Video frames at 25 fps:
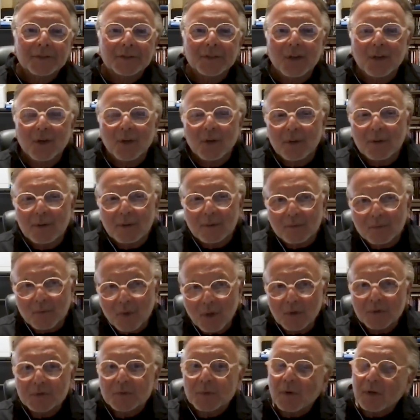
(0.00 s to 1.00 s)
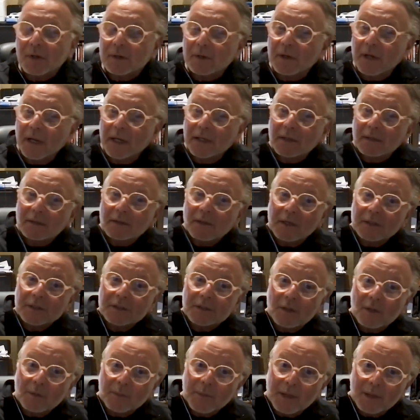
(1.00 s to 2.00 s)
So RoseWater and a
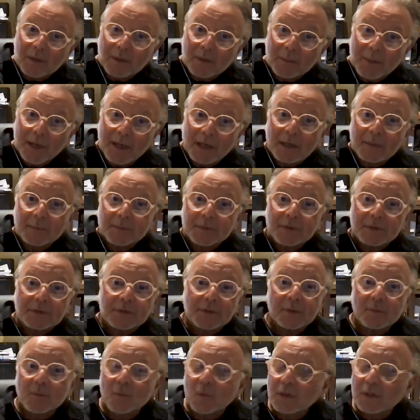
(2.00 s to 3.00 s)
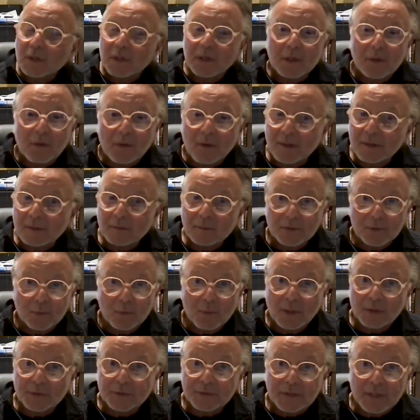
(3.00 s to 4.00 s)
large-scale battery backup system work incredibly
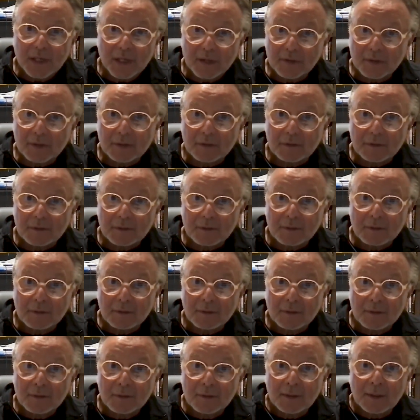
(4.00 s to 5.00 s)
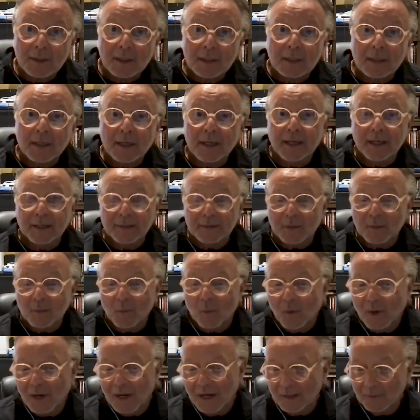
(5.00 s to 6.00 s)
well together. And
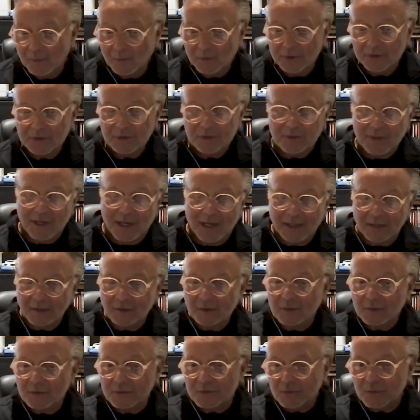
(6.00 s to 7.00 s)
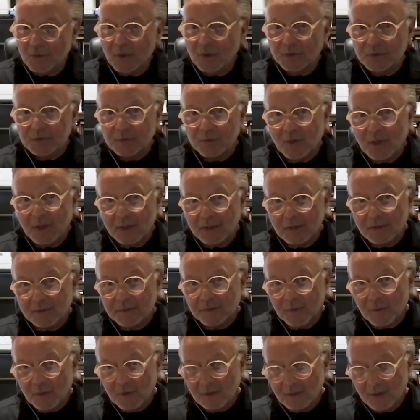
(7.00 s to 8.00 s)
why would you not use RoseWater
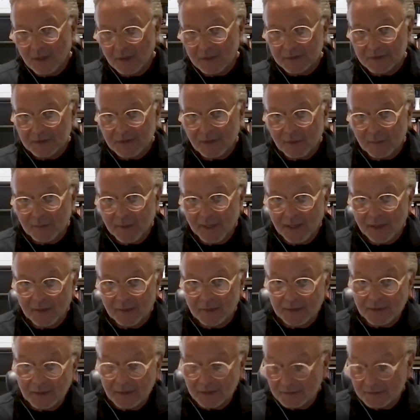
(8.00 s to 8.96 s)
for a large-scale battery?